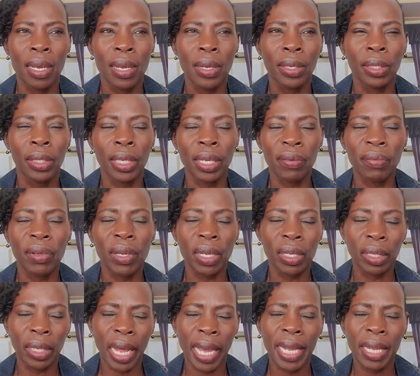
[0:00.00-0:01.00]
living
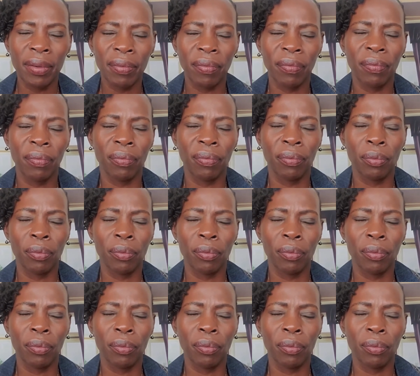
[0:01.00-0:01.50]
life